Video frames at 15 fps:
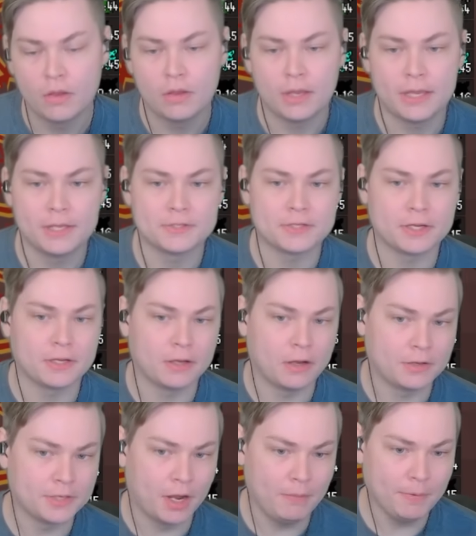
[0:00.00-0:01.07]
is
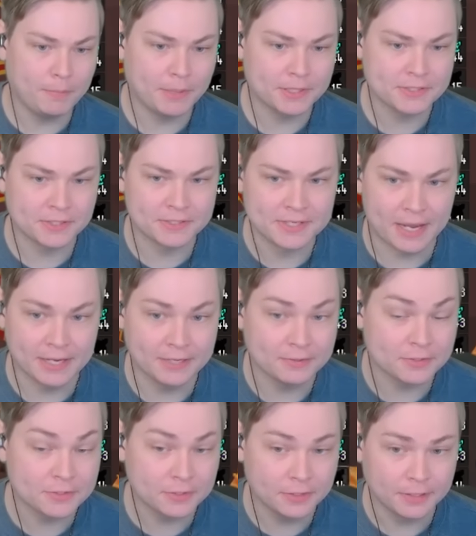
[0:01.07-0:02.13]
Yama picks a tank at
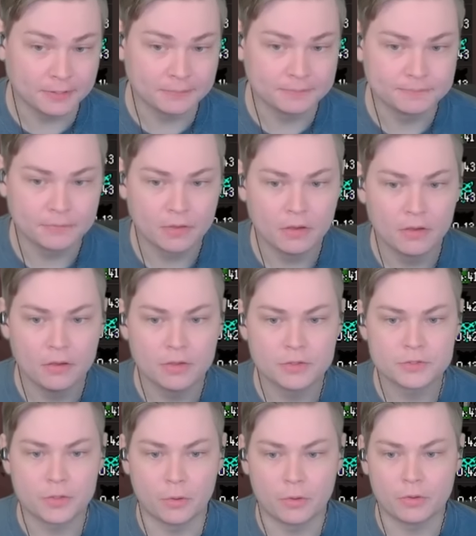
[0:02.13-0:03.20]
the start.
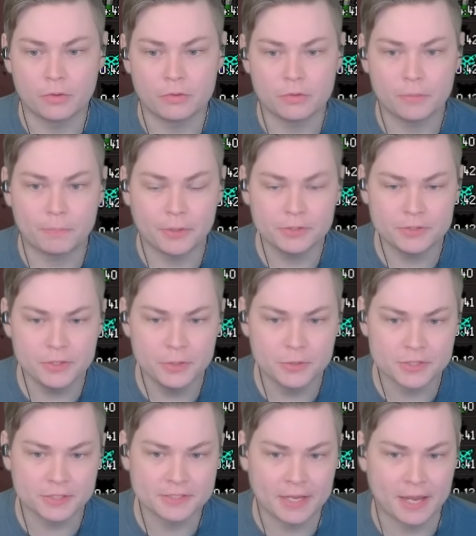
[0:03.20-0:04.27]
So the person who's
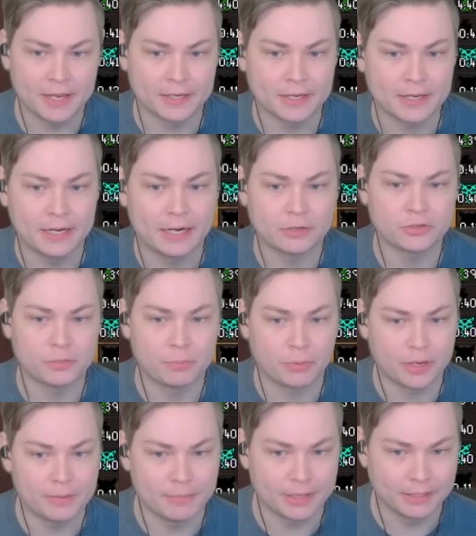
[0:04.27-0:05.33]
the tank can actually
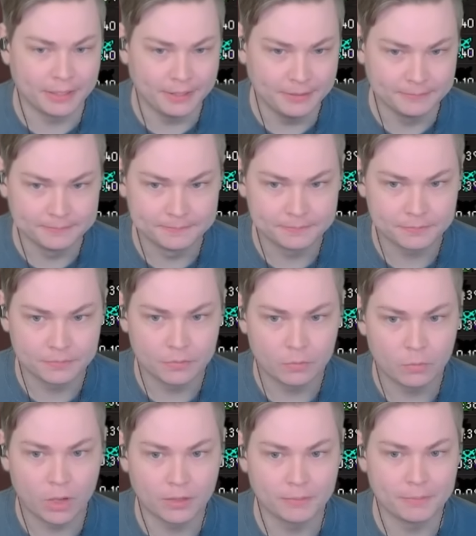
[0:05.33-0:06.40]
pray melee
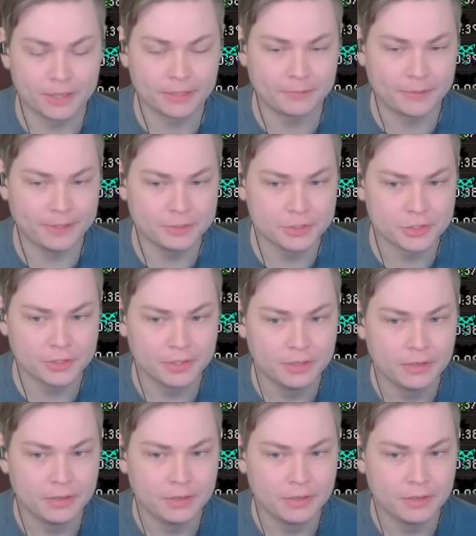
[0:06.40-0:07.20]
while in melee range.